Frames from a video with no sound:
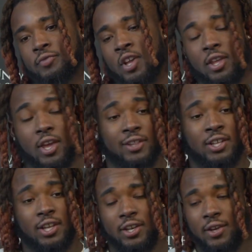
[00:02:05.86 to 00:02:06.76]
Yeah, I
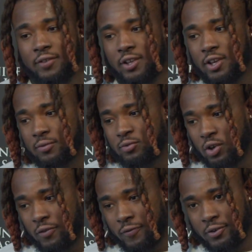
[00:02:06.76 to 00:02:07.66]
think that definitely helped, you
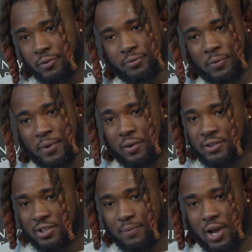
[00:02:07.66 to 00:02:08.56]
know, for him to be able to
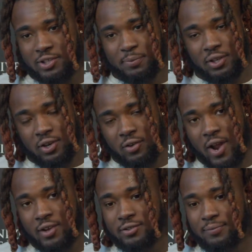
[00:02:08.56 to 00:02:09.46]
see my speed on
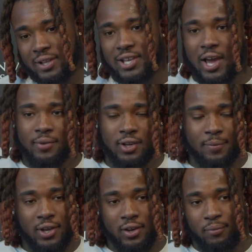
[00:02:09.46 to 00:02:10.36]
routes, my timing
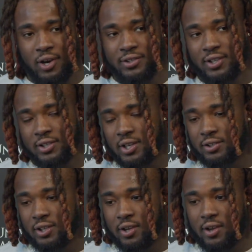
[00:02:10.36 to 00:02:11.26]
coming out of breaks and things like
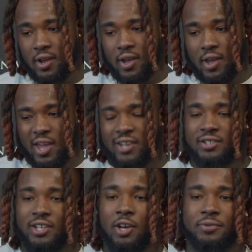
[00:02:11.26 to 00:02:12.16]
that. It
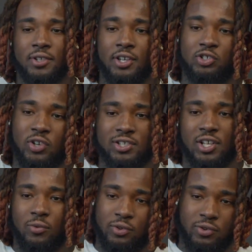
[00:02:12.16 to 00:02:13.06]
just helps
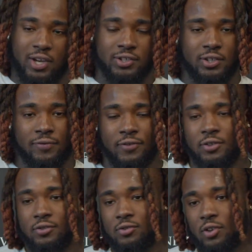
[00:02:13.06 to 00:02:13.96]
translate when you actually hit the
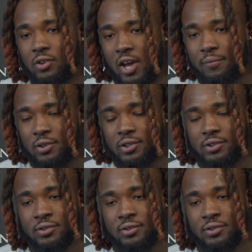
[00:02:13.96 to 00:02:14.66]
field, you know, live bullets.